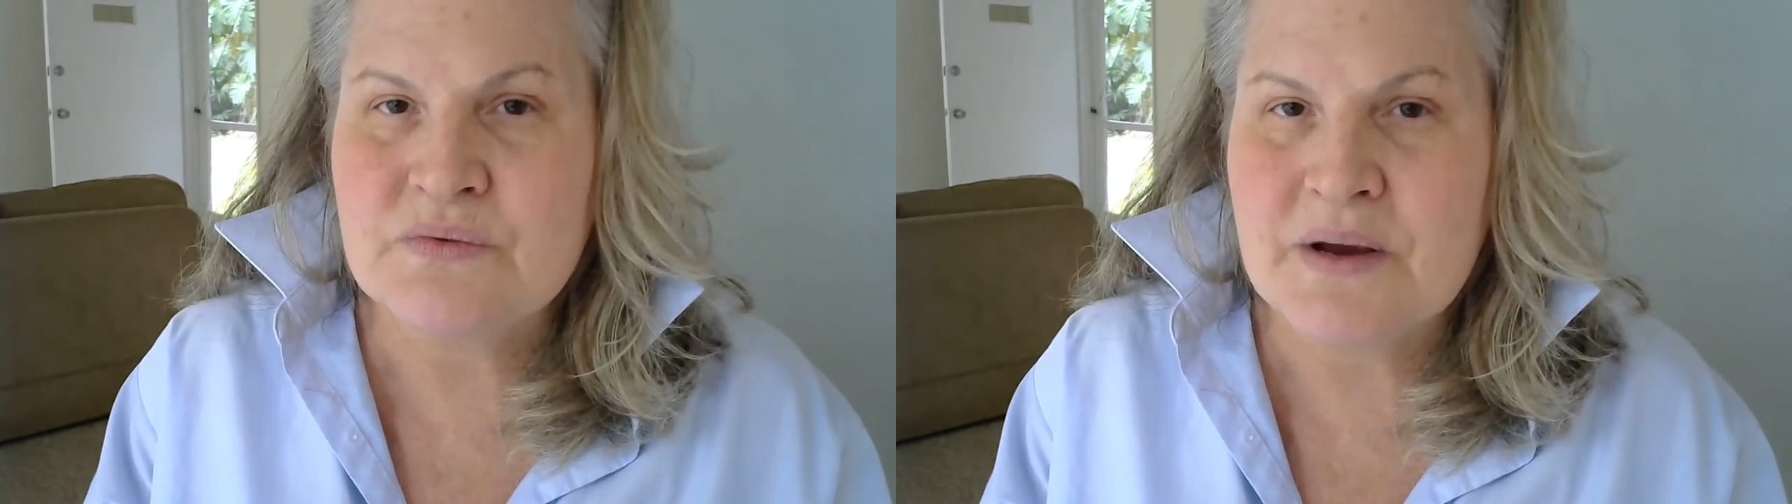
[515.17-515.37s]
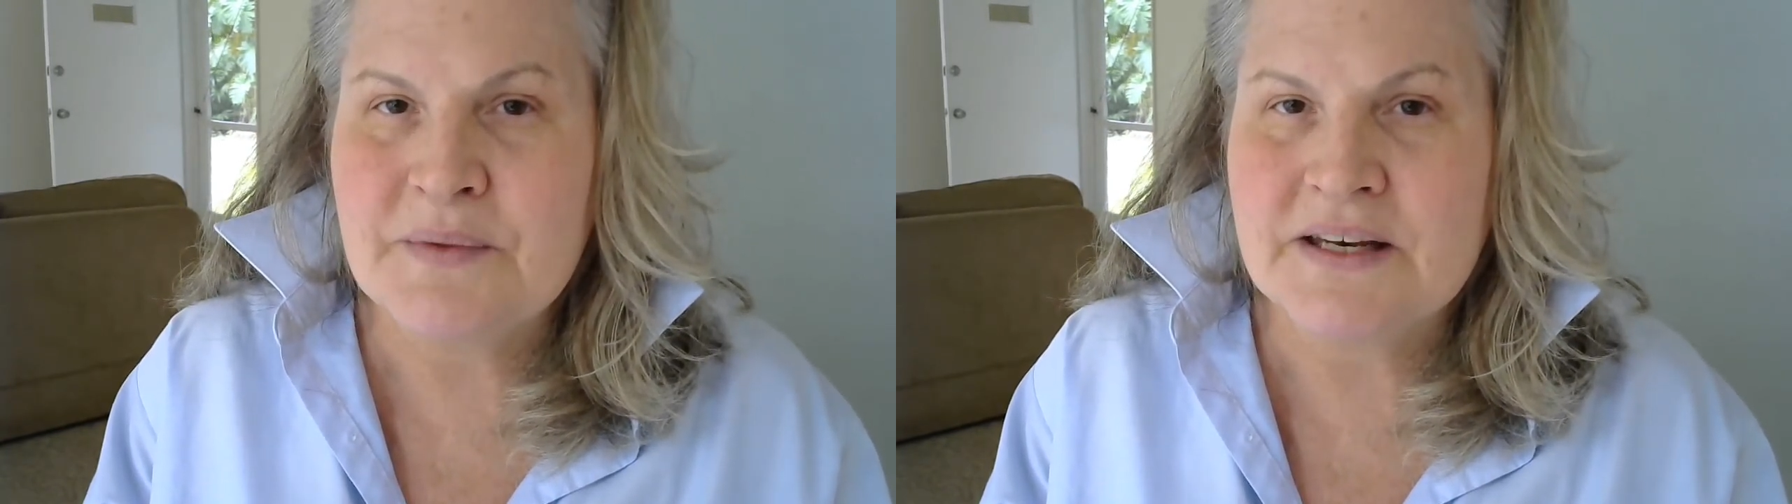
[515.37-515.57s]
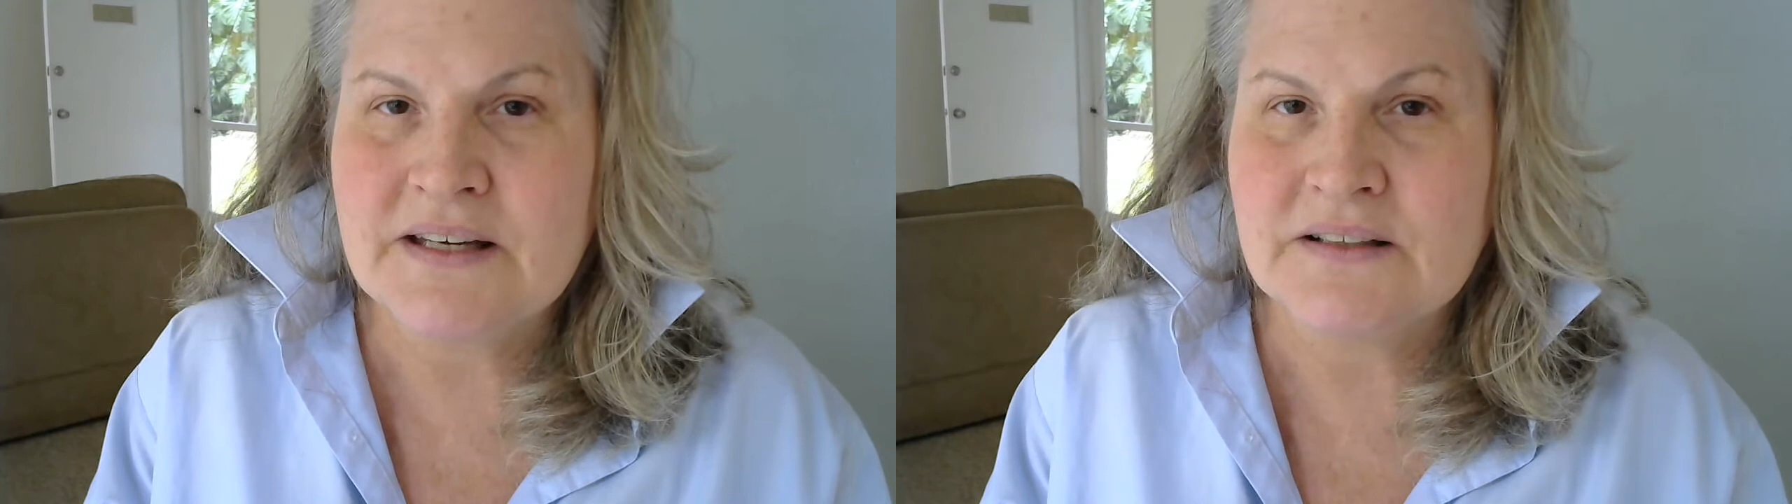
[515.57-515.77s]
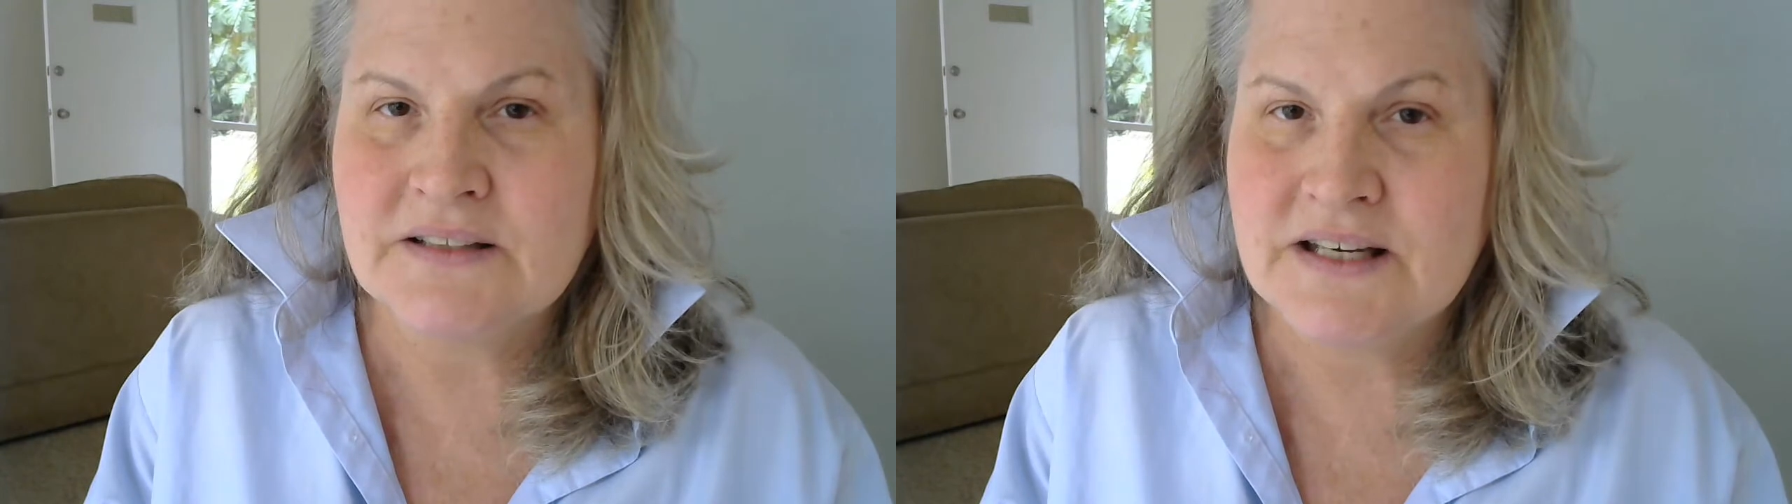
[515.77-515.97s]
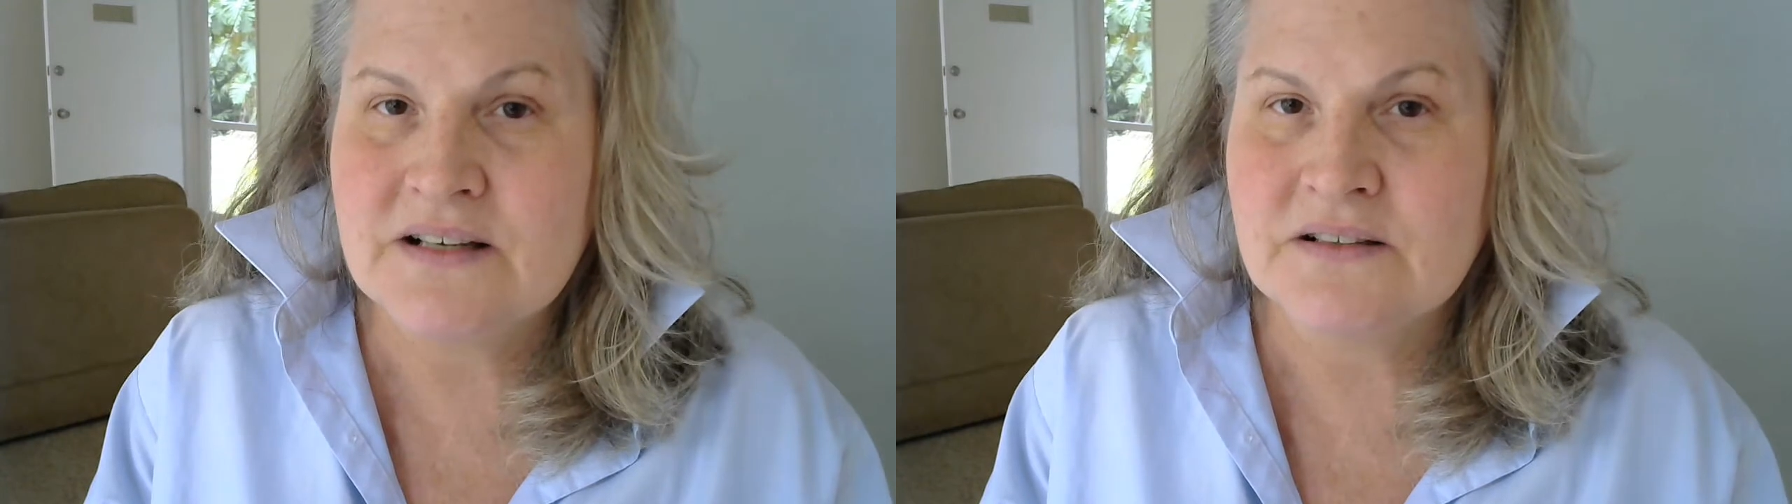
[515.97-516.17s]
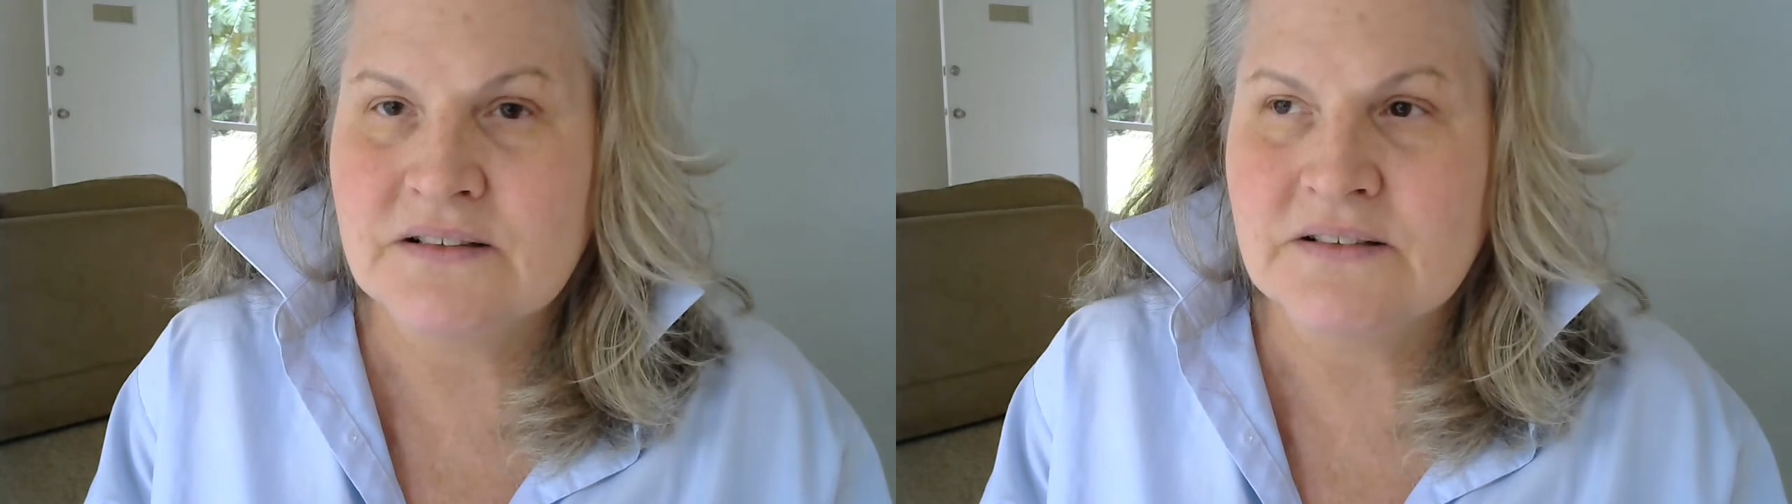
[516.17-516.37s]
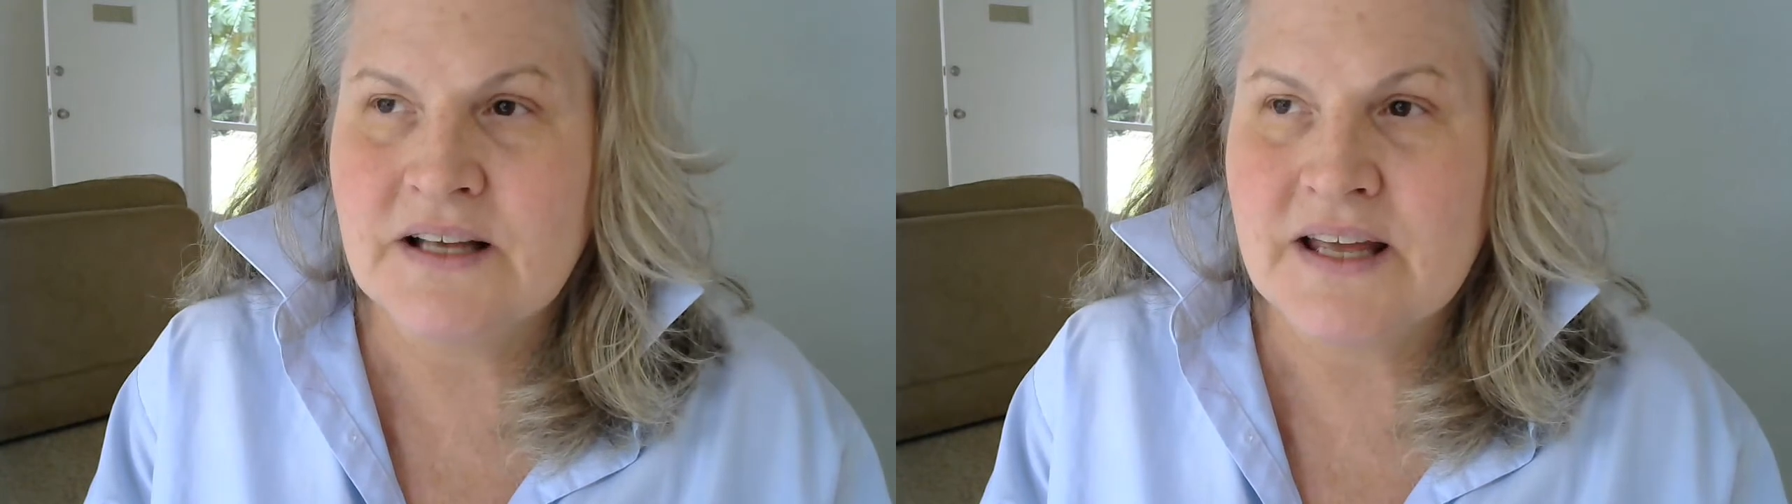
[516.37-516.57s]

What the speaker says: remedy legal